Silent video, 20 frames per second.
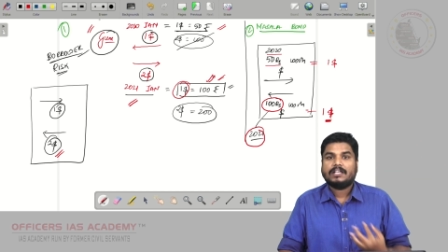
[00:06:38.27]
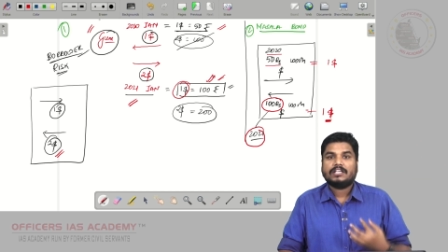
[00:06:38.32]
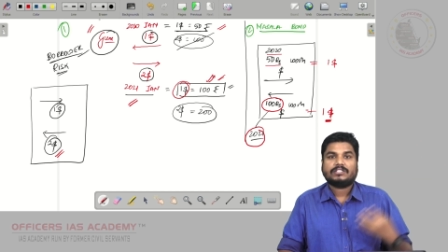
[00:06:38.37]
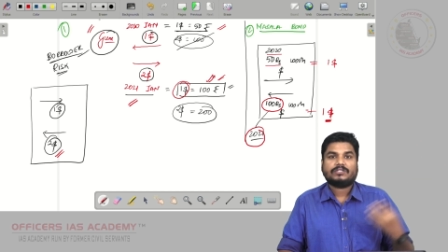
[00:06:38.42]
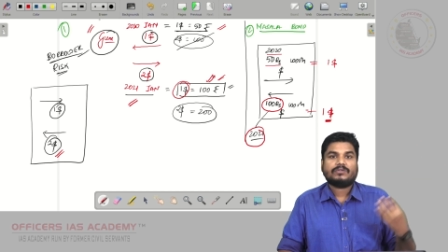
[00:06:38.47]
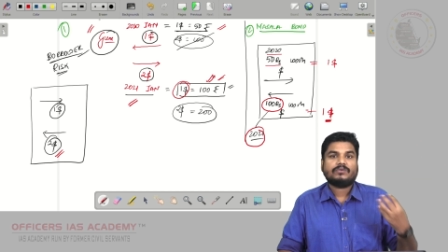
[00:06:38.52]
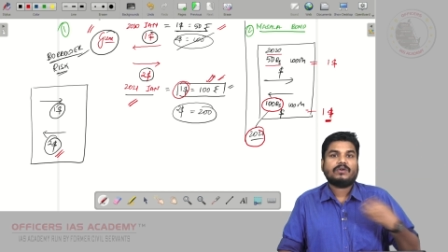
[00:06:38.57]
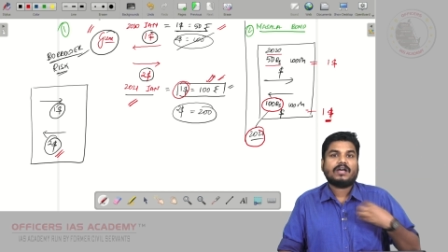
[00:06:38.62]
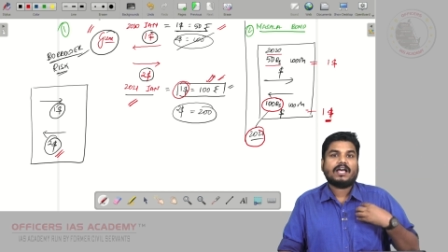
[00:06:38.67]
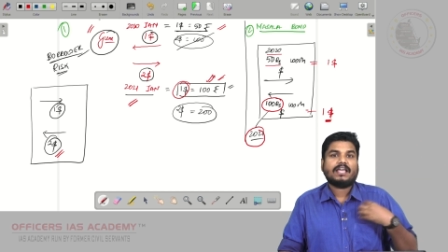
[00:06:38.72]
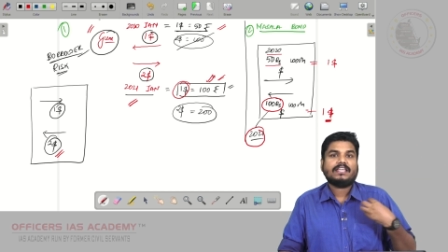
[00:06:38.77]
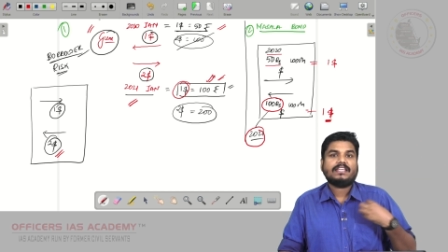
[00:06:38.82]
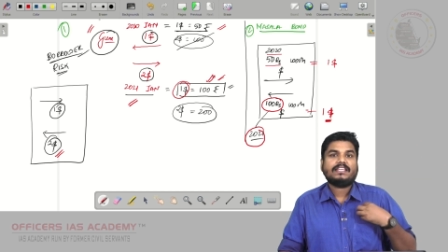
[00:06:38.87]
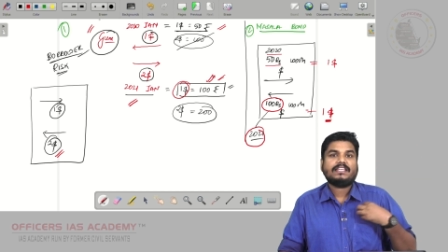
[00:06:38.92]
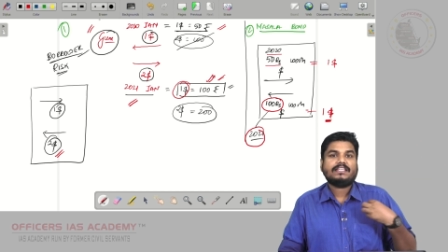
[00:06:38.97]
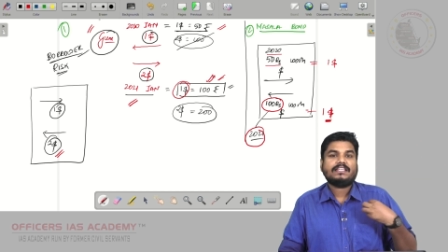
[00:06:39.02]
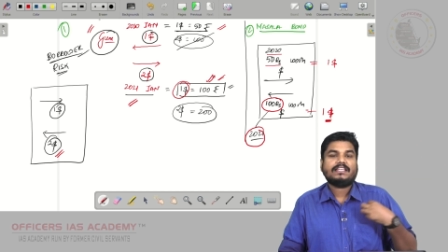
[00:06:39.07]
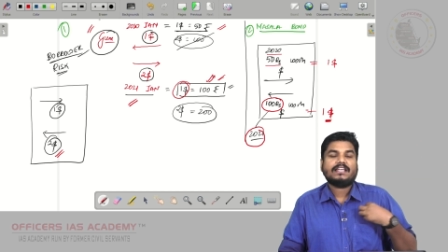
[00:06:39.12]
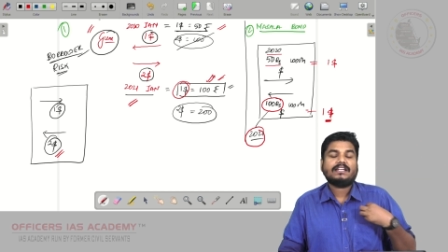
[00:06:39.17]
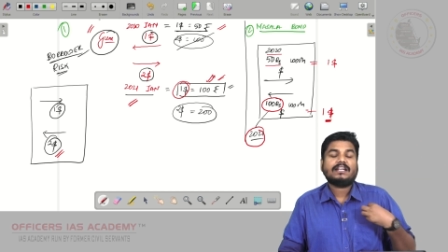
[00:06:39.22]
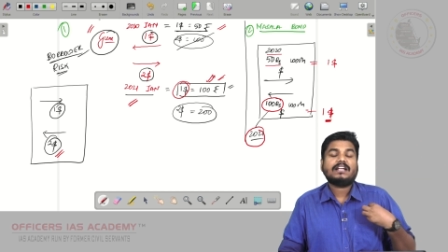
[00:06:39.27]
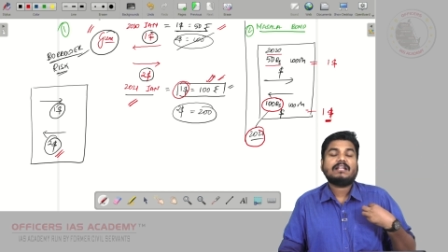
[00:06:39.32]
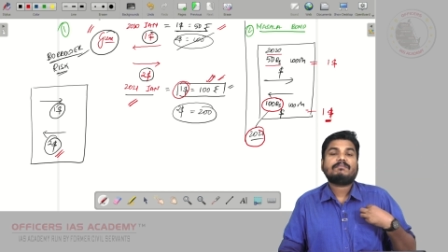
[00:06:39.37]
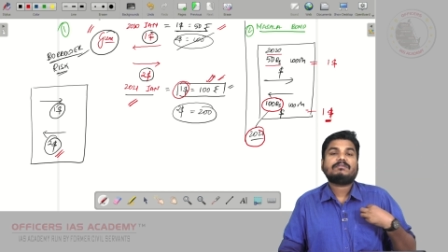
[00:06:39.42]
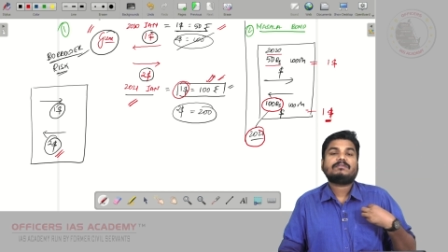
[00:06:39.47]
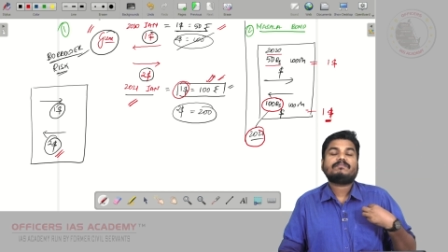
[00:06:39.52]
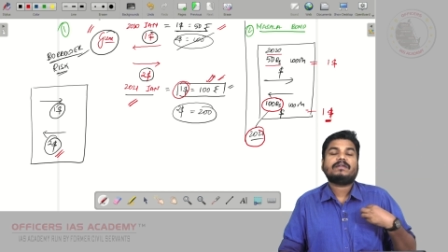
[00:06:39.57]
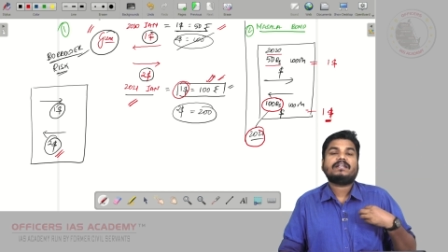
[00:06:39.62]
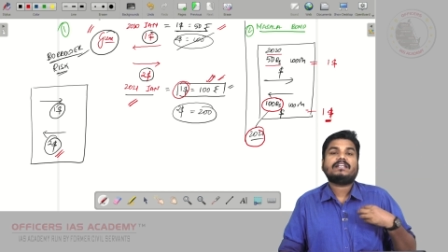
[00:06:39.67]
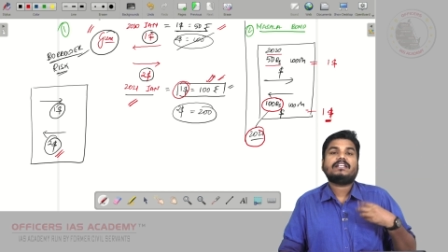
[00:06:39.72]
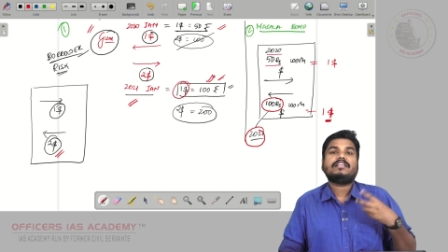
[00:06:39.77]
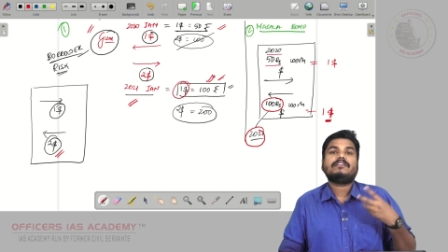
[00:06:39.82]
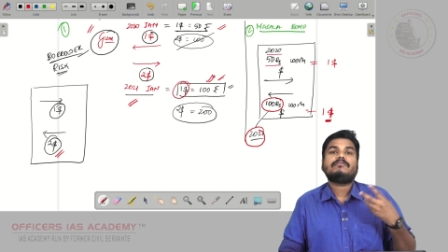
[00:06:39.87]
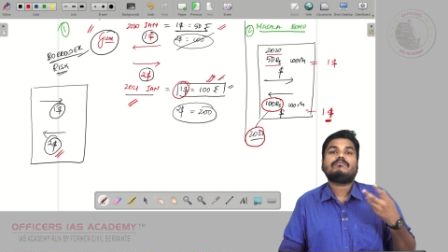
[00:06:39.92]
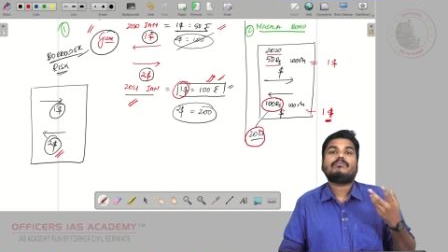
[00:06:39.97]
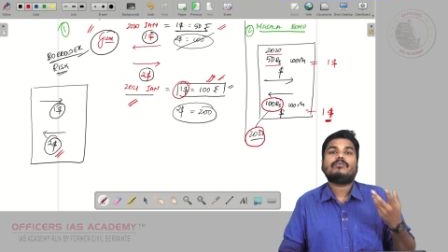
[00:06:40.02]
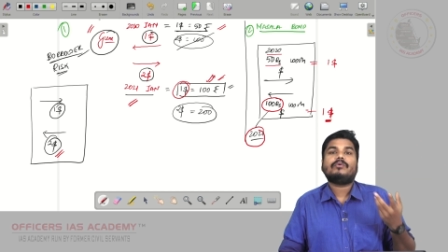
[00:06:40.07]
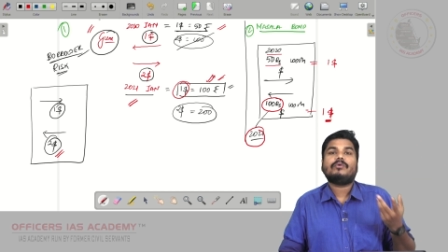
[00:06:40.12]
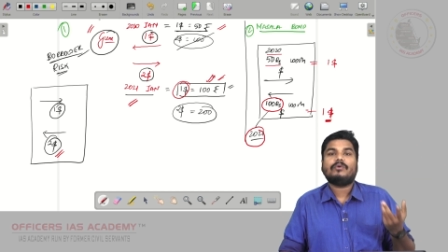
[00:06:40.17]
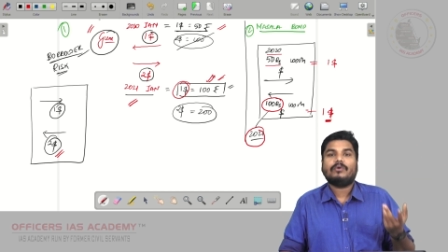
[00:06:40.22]
so I ended up spending
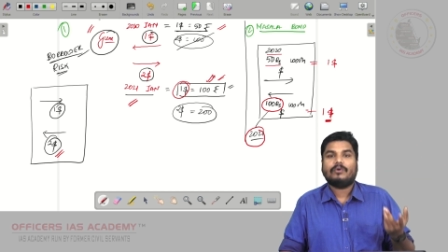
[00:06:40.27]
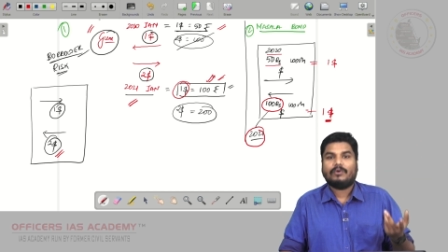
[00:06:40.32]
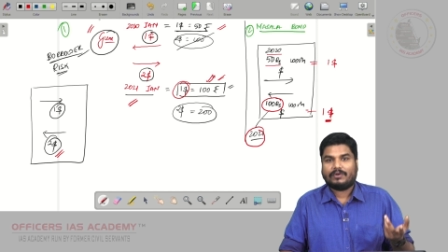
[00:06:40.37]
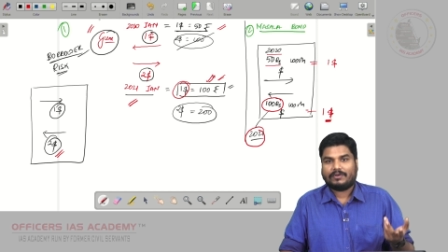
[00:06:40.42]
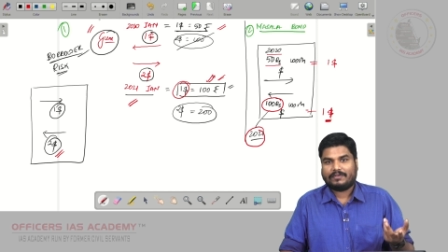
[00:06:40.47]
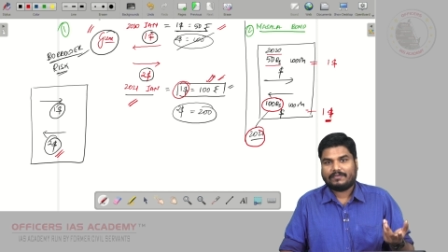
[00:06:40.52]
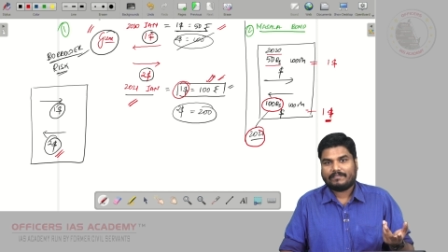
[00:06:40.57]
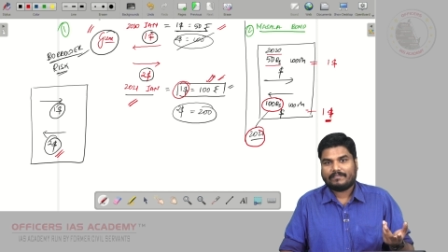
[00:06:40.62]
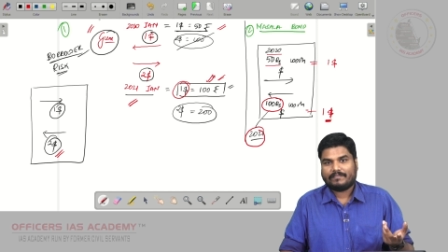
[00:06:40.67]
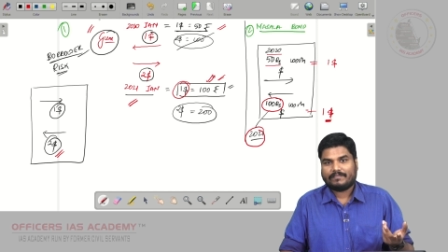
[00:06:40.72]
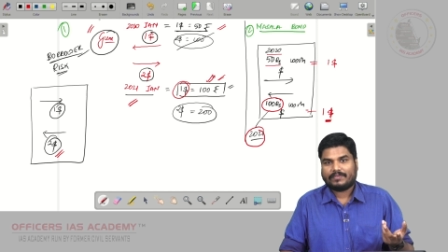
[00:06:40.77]
more.